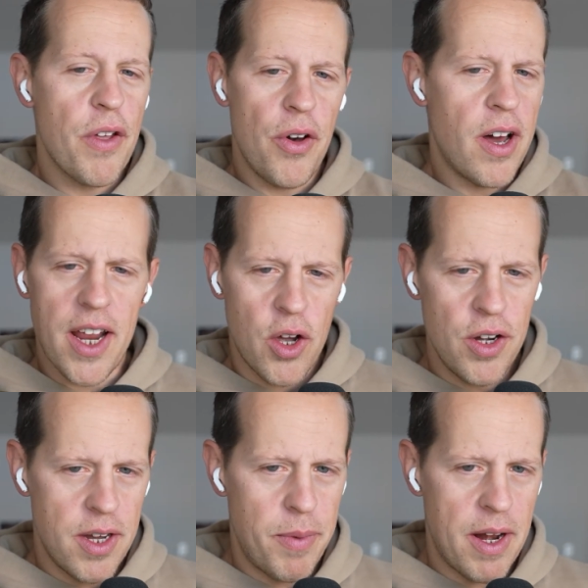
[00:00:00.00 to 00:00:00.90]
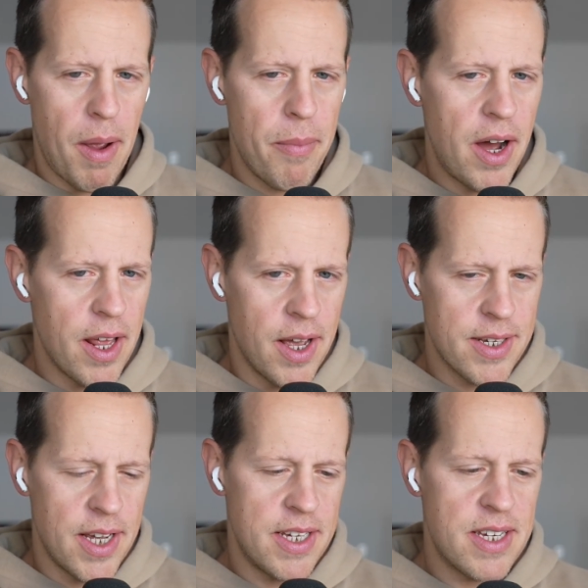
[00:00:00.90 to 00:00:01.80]
thought I couldn't depend on my body, because
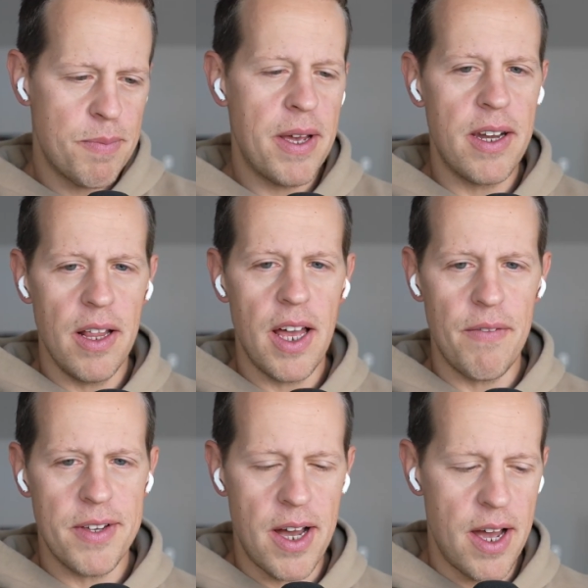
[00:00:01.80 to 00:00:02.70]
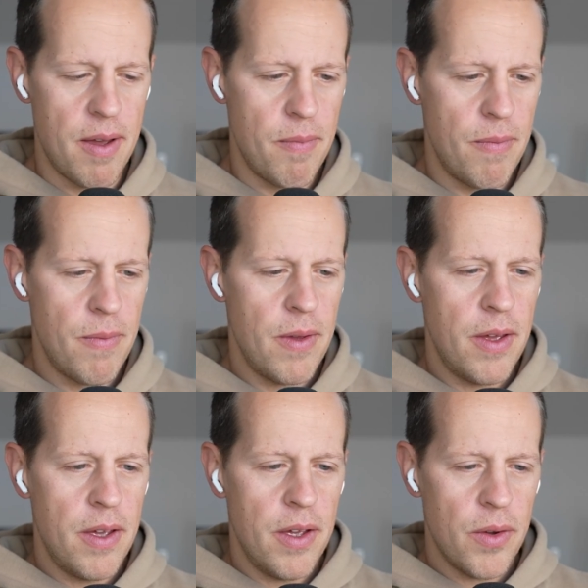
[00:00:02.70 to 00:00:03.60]
I spend a lot of time
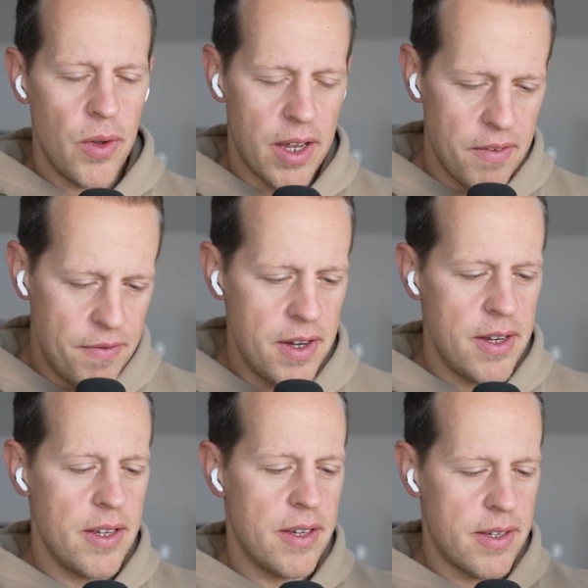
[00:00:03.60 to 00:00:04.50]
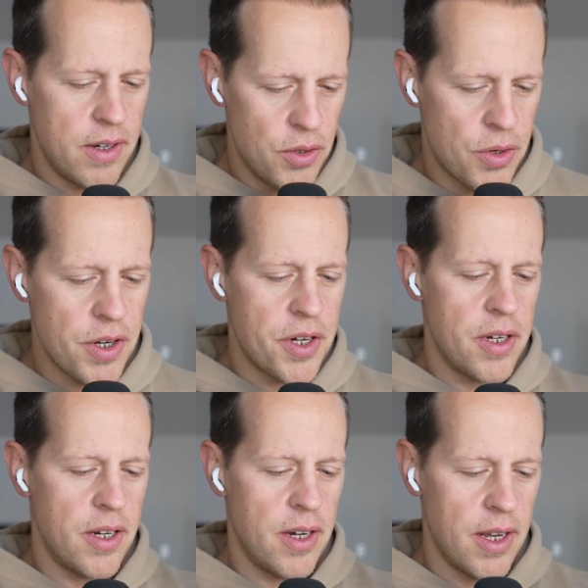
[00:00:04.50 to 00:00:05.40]
like in fitness and
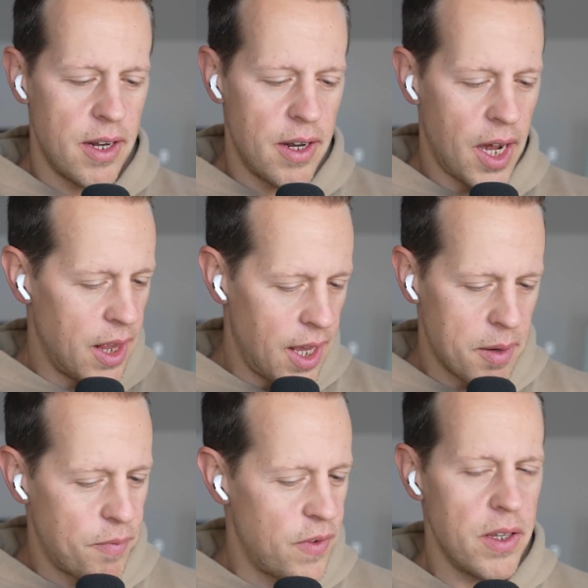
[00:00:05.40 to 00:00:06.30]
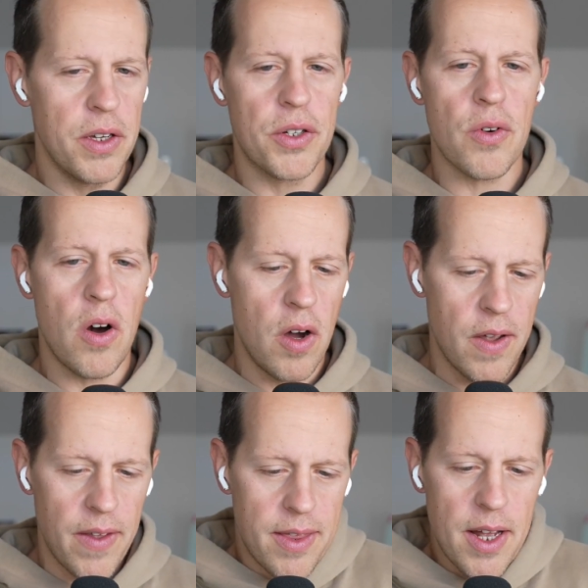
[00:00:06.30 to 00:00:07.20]
nutrition, and I like feeling strong,
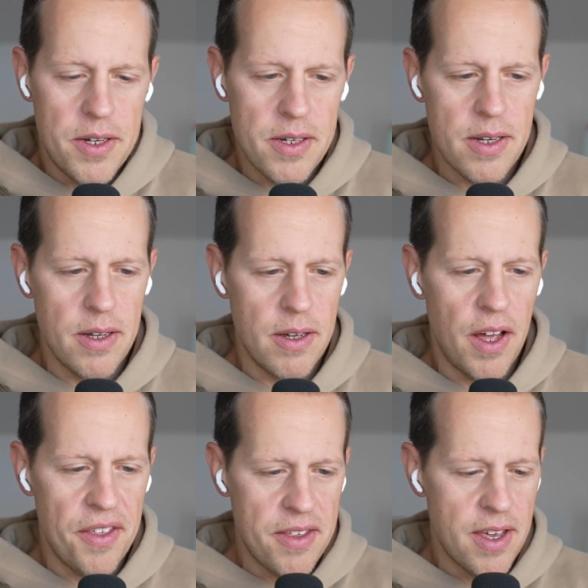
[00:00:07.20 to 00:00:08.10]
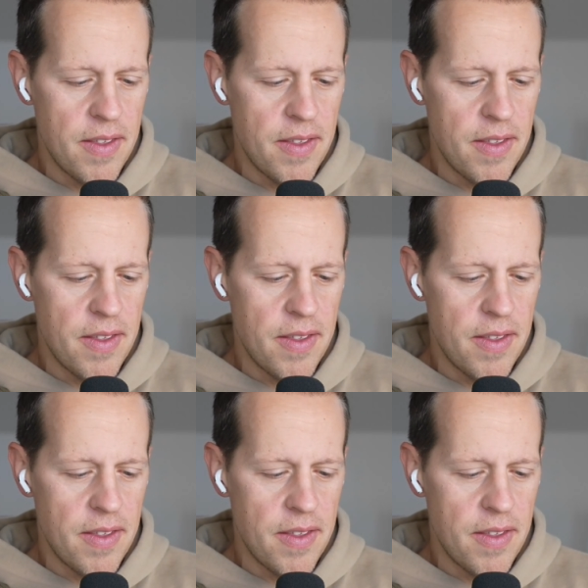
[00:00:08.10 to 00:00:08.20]
and like that's just a thing